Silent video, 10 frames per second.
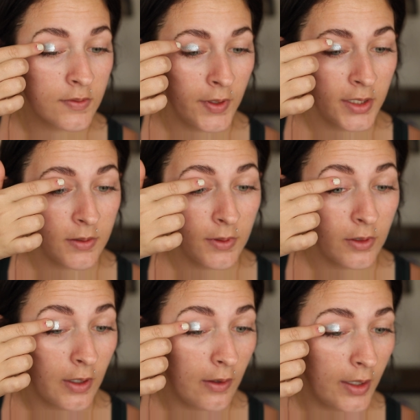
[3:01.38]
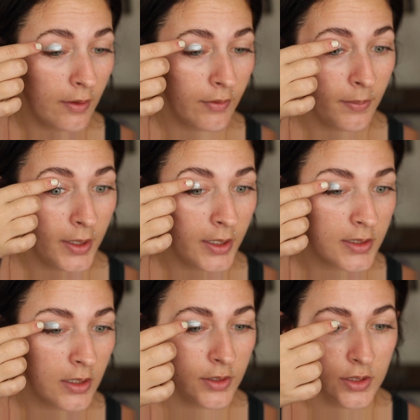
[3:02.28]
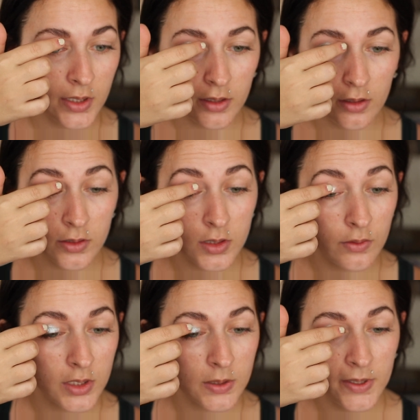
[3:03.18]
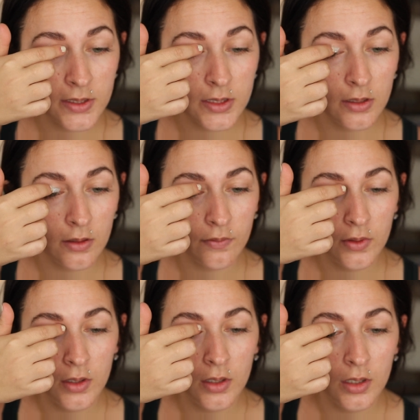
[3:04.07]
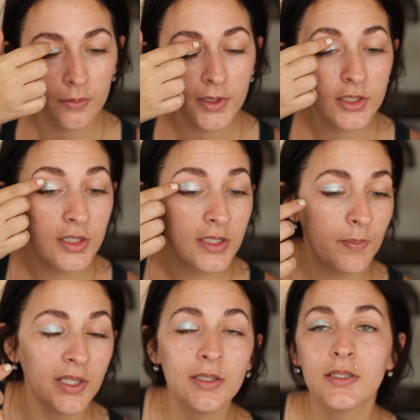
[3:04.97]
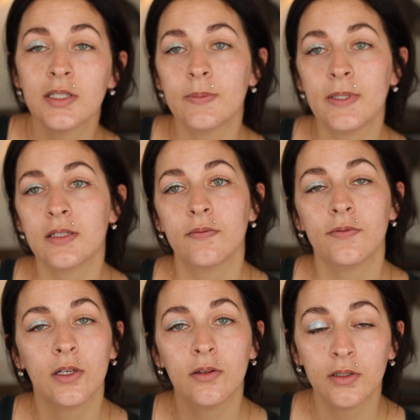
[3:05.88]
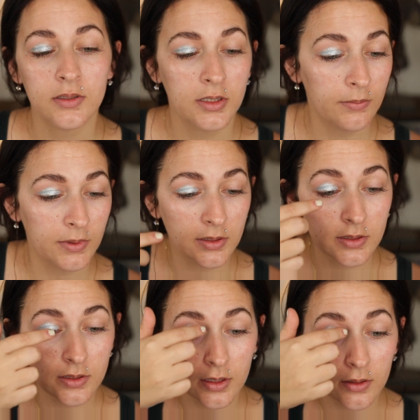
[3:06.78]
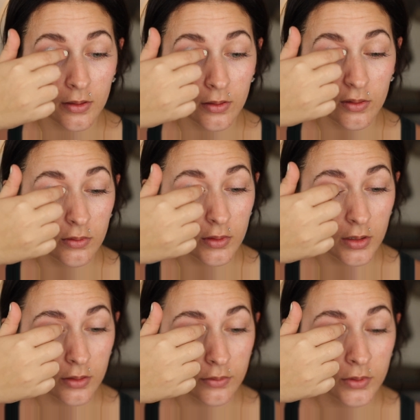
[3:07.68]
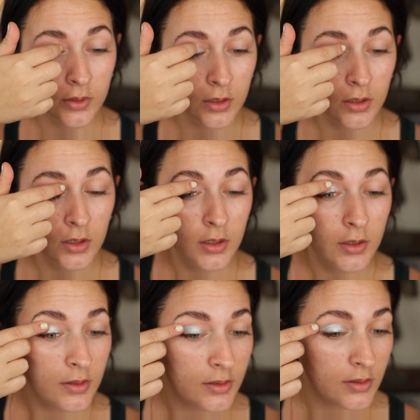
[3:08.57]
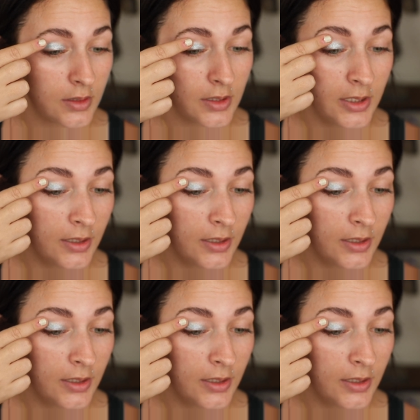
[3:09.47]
funny to me though, how everybody is always just like, they're so expensive. I'm like, she's been this expensive for a long time. Like this is nothing new, you know, it's just,